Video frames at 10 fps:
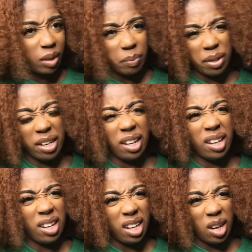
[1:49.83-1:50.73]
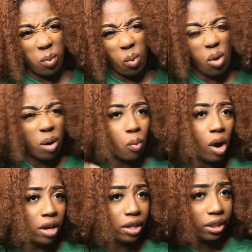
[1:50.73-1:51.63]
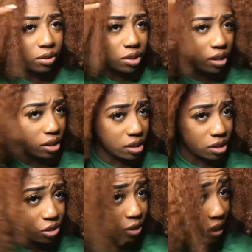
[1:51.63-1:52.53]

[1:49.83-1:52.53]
but warm water usually does the trick.